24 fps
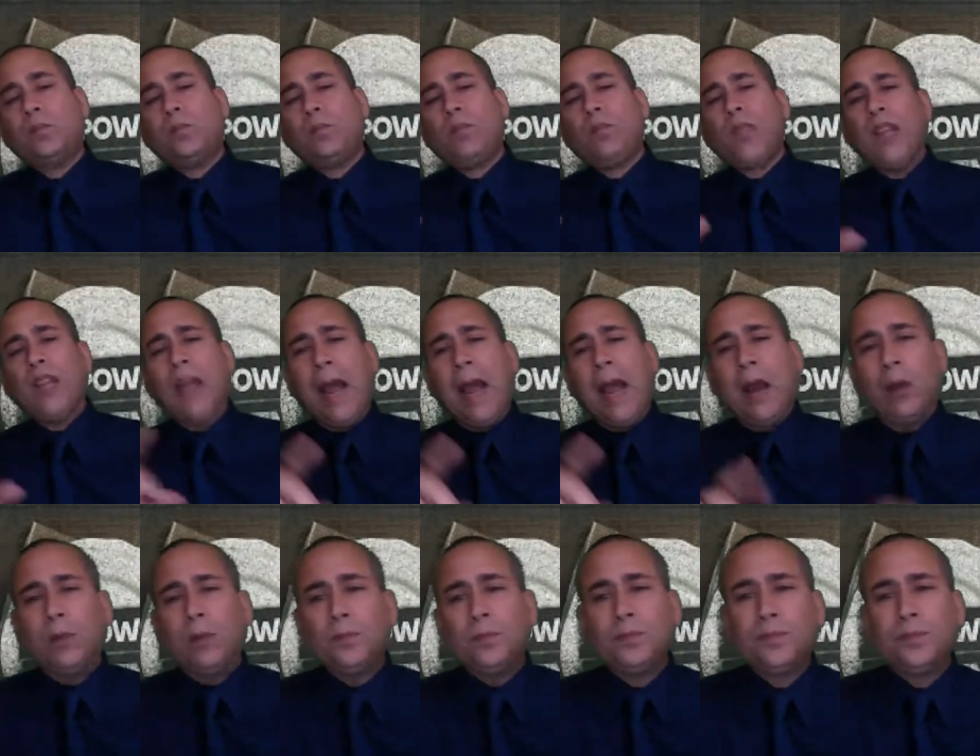
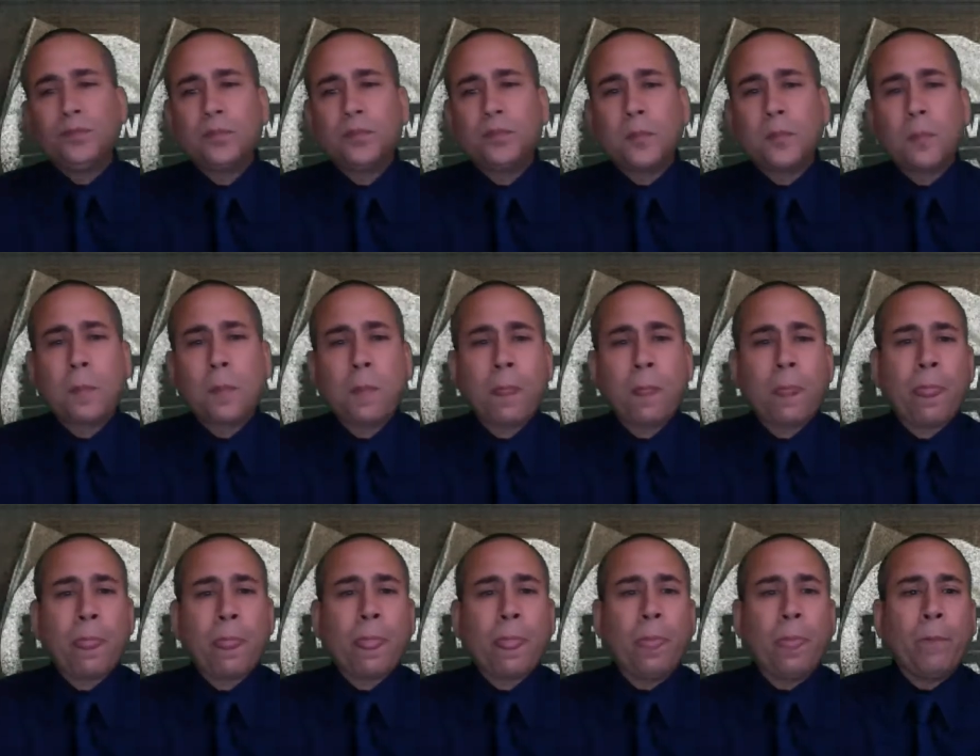Now,
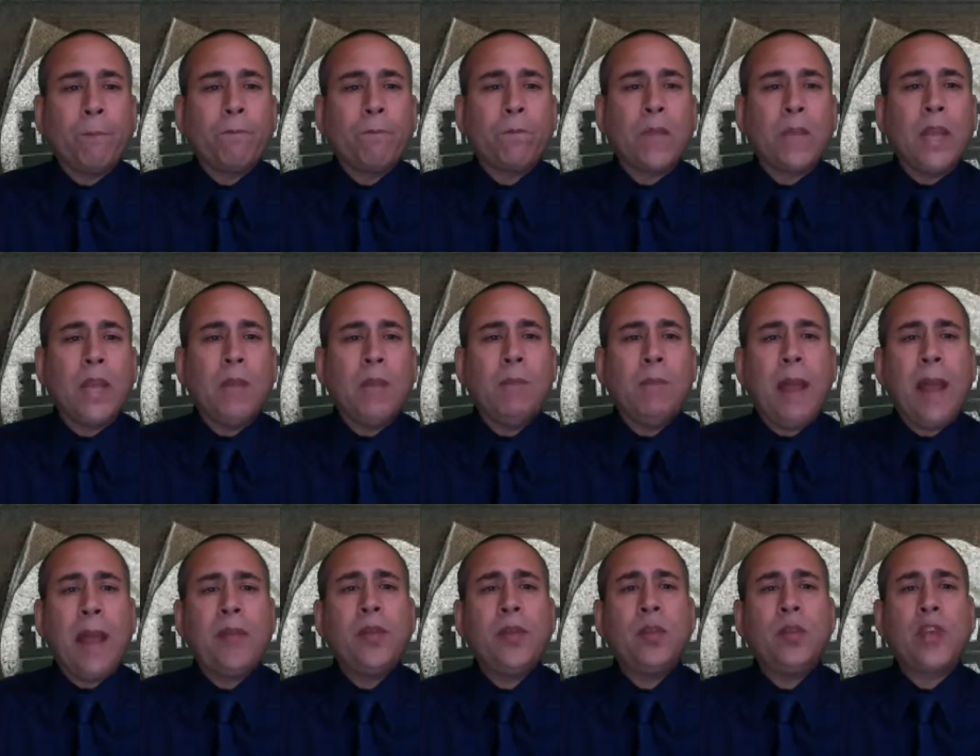in
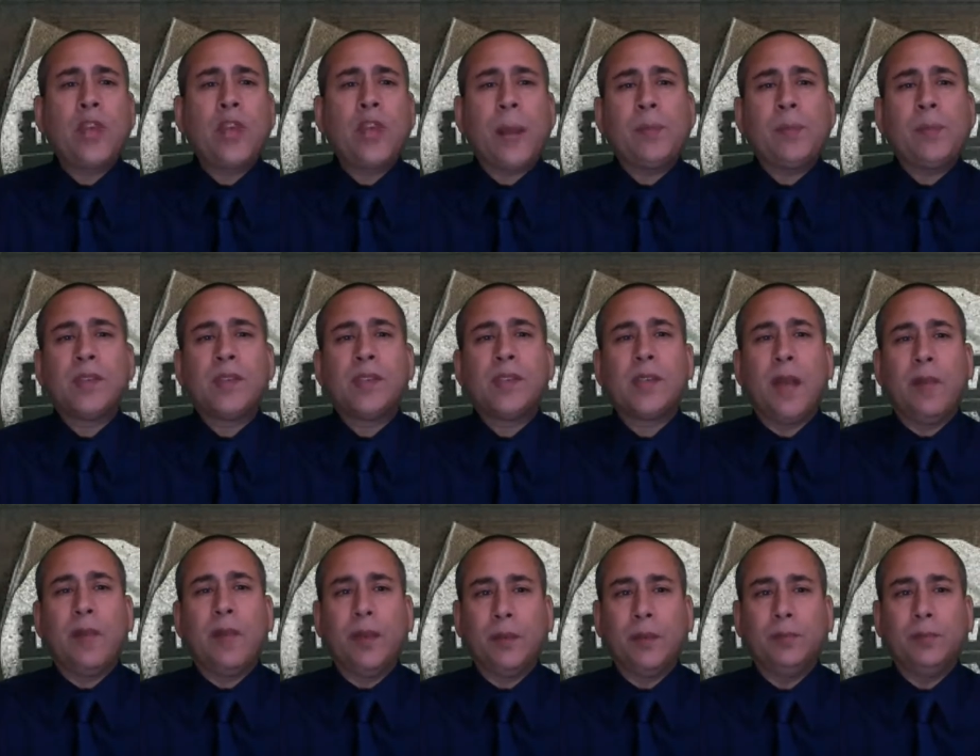Matthew chapter
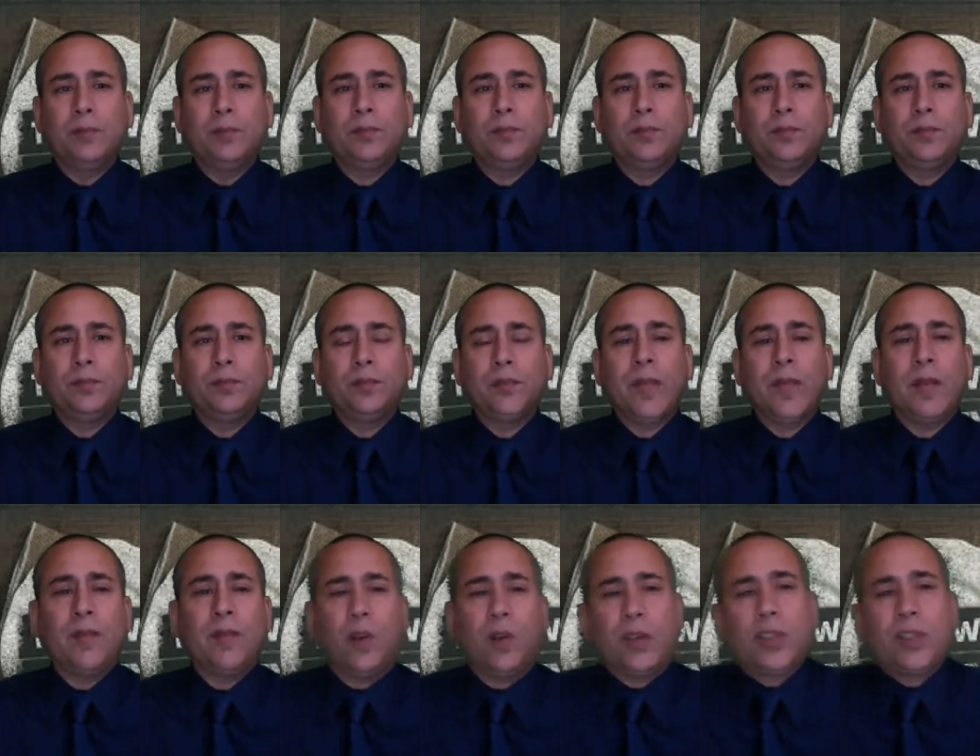7
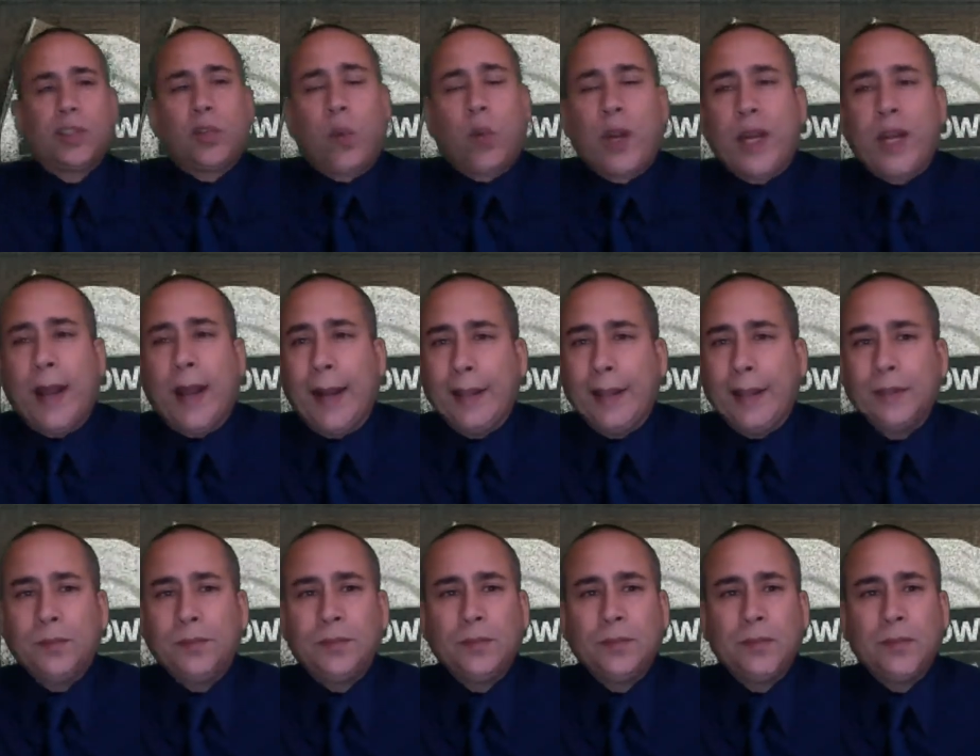and verse
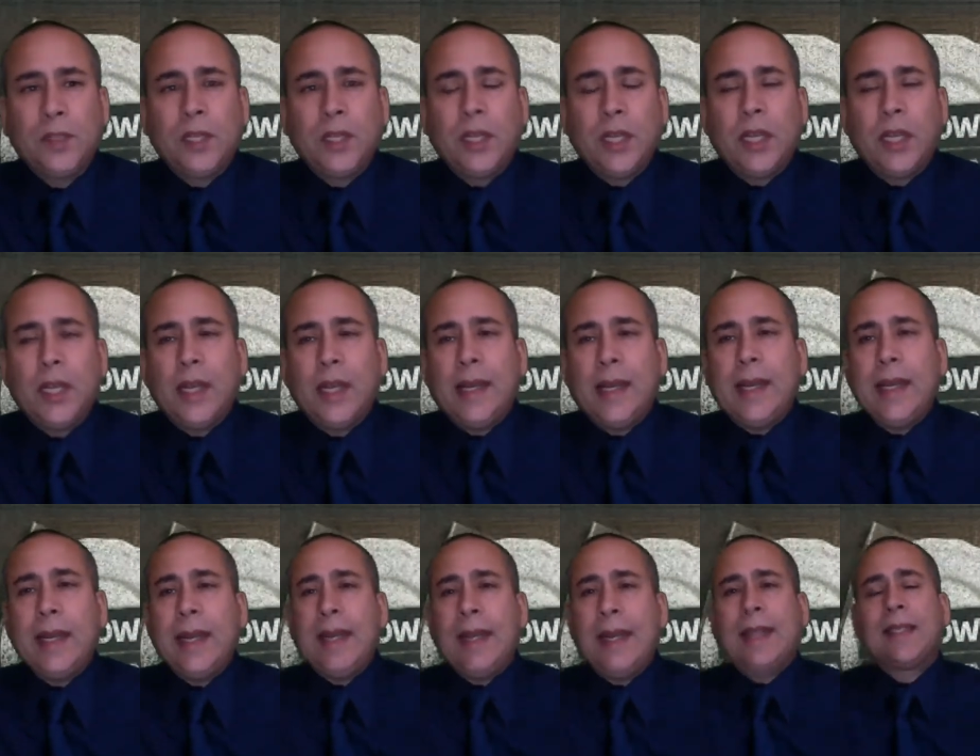29,
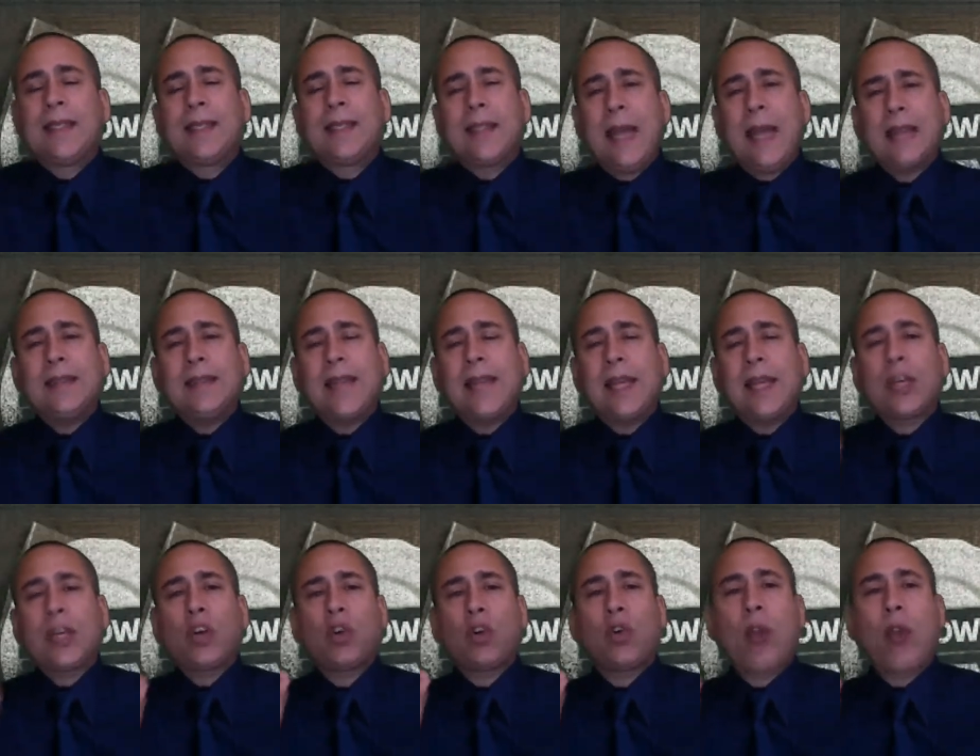it says
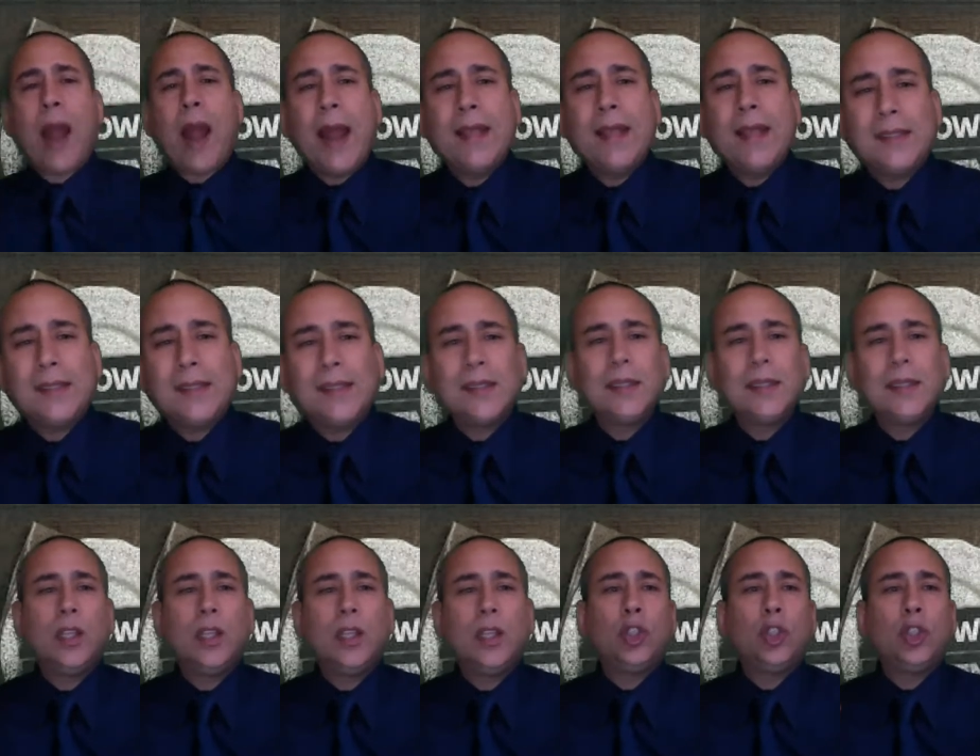that Christ
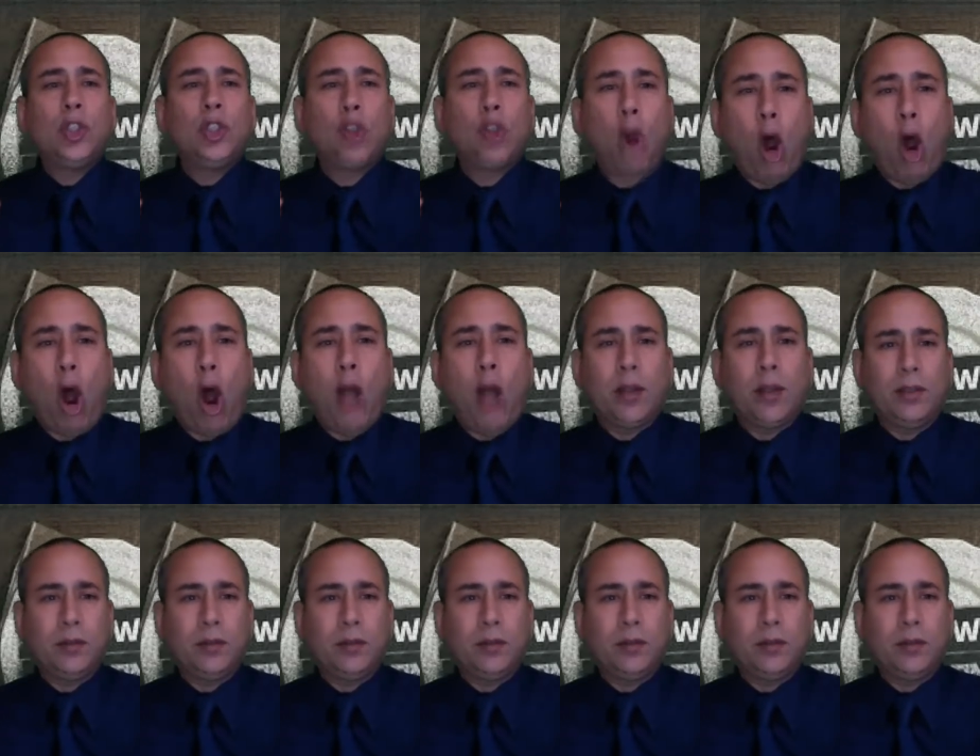taught